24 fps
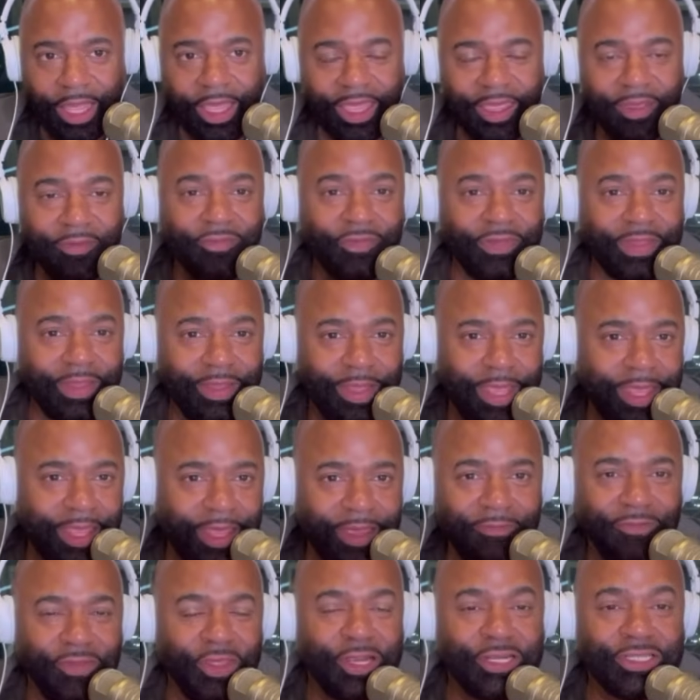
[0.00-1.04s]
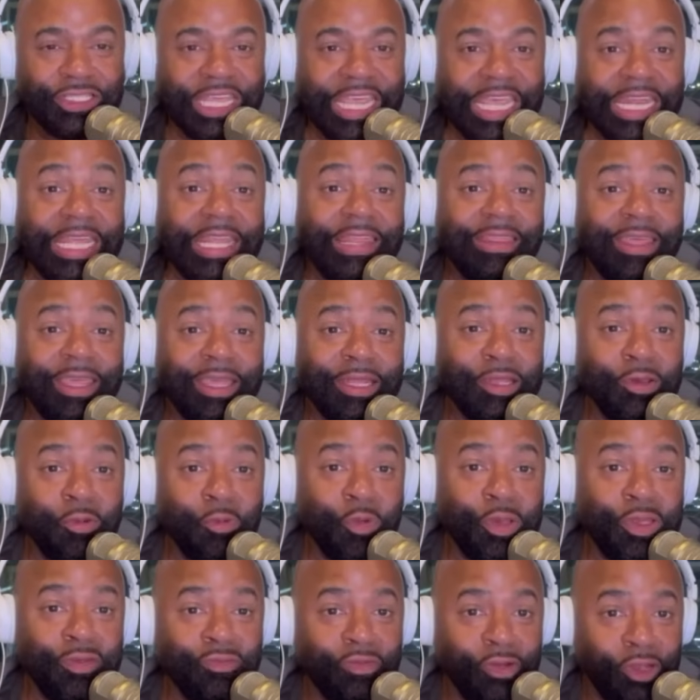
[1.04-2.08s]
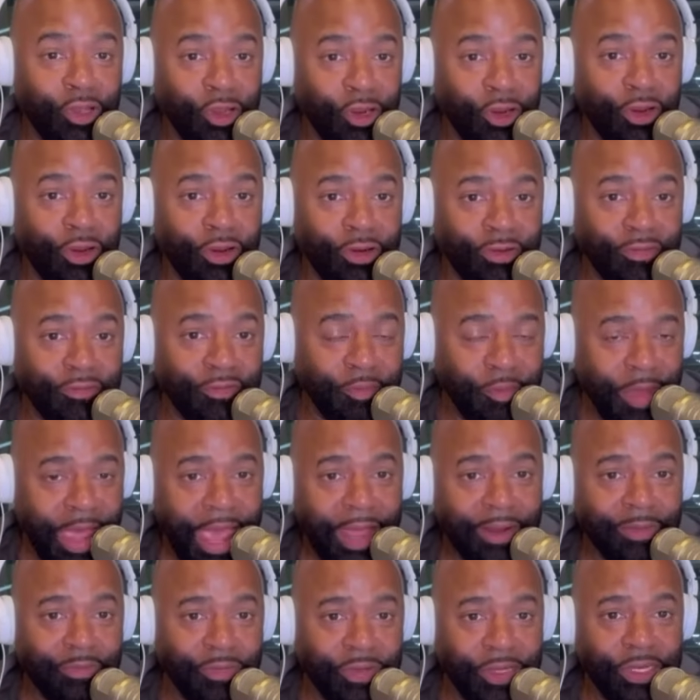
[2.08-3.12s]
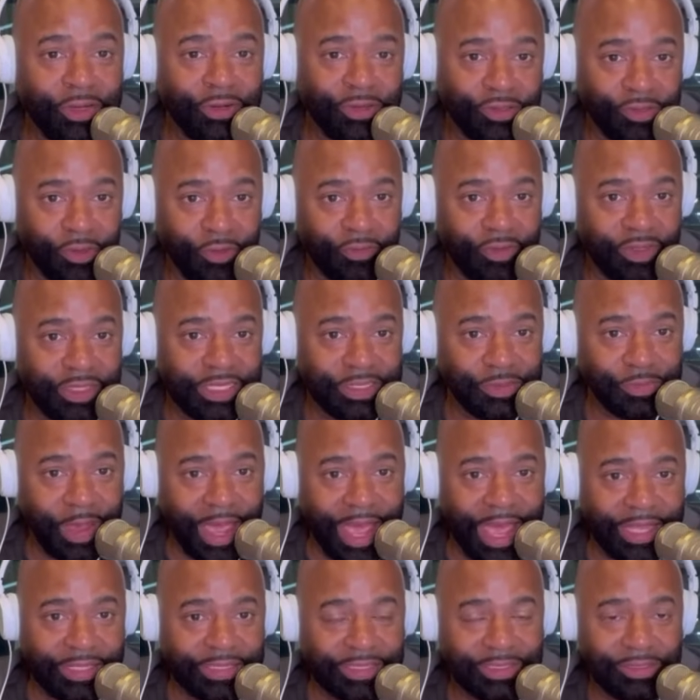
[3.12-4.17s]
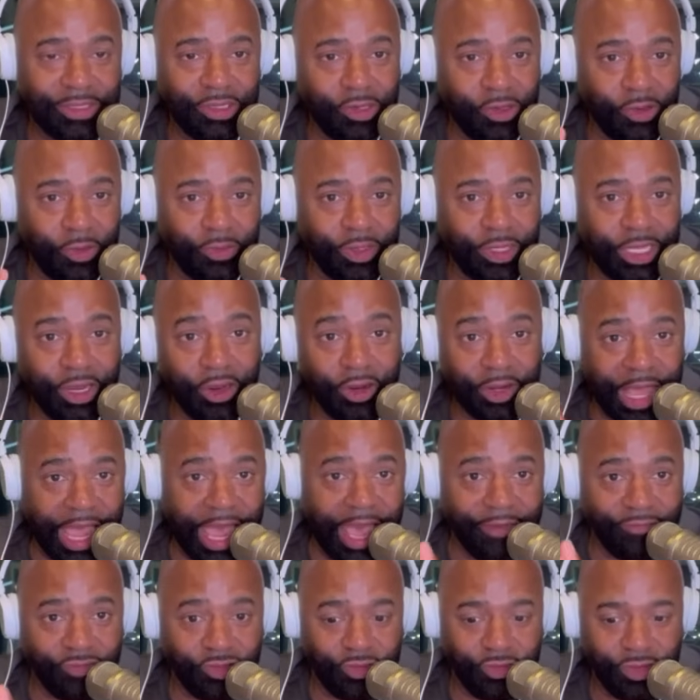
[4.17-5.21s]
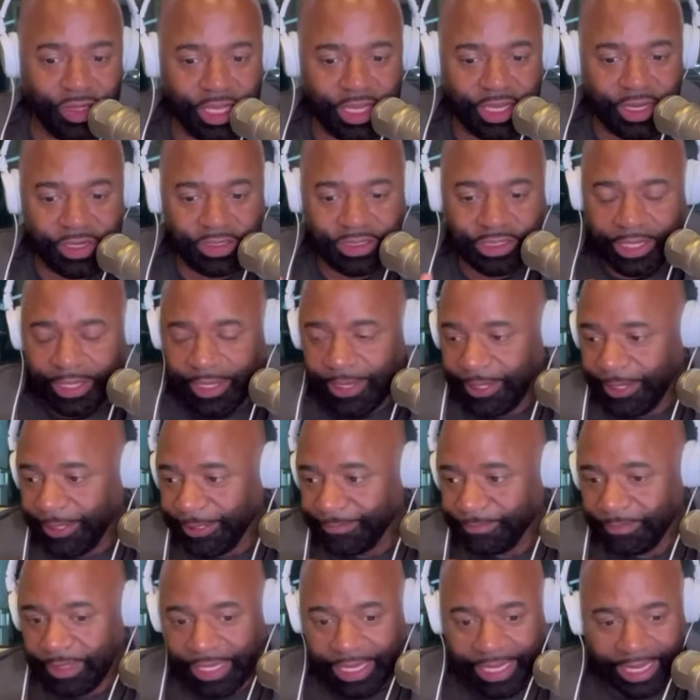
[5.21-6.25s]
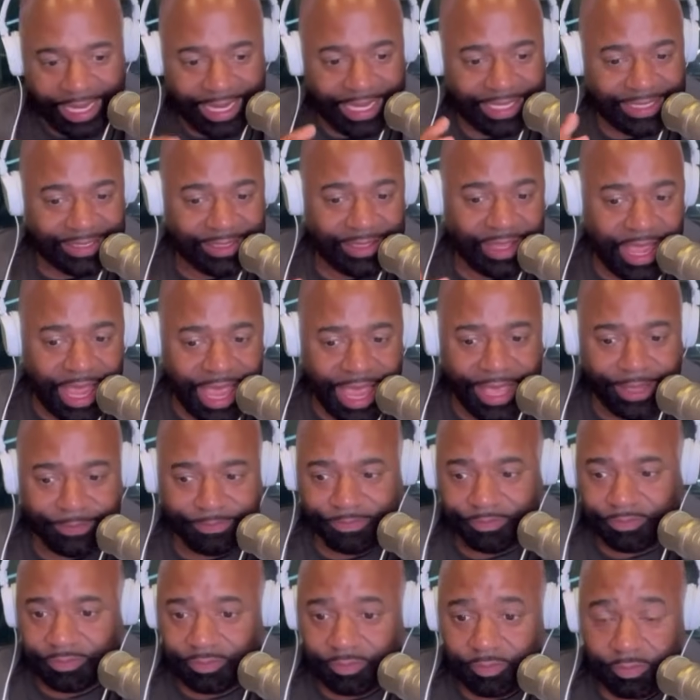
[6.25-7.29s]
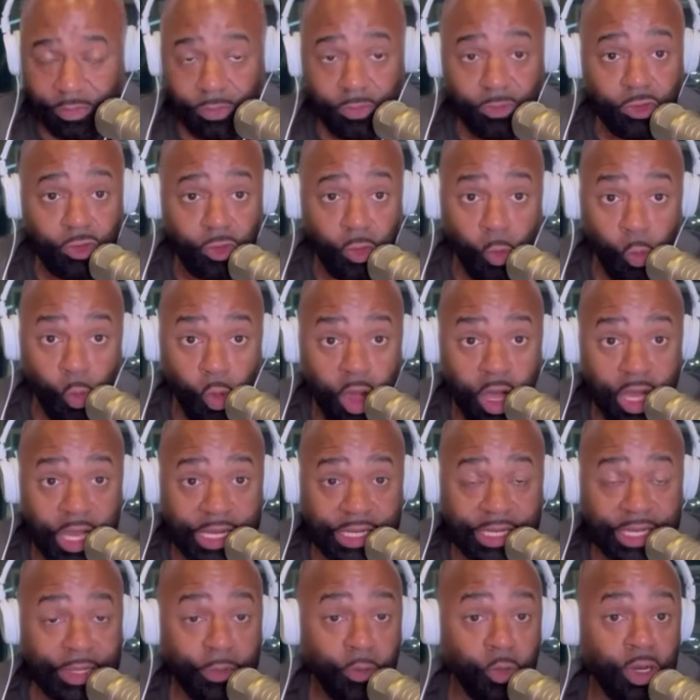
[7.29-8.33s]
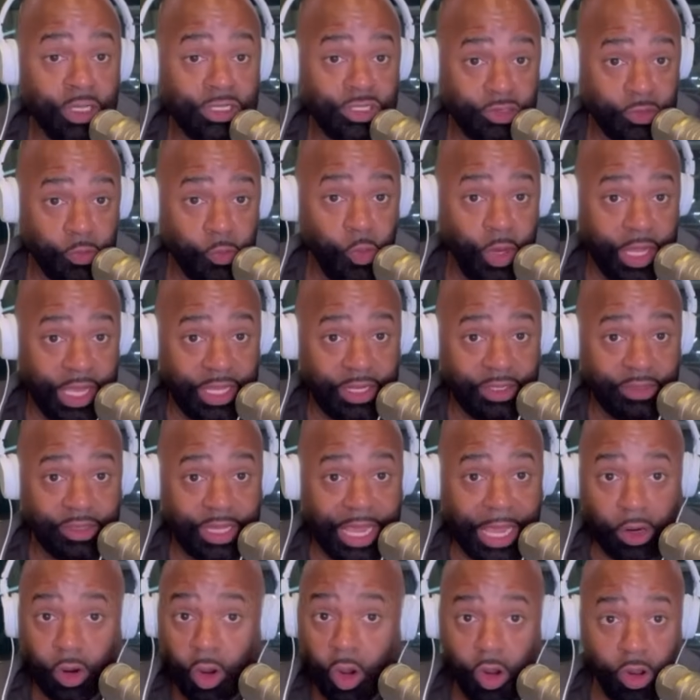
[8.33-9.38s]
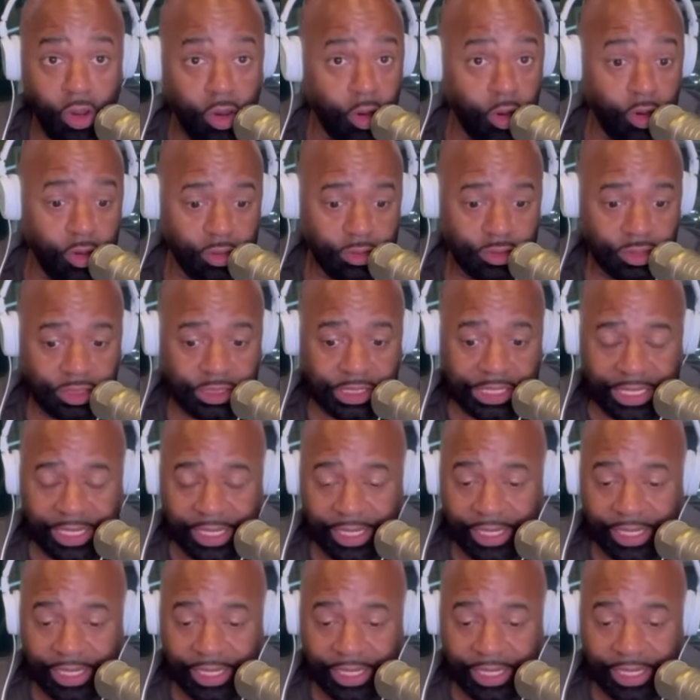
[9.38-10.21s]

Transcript: if there's anything that we've learned from Adam Peters over these past, year and a half, 2 years, it's that, one, he wants to win at all costs.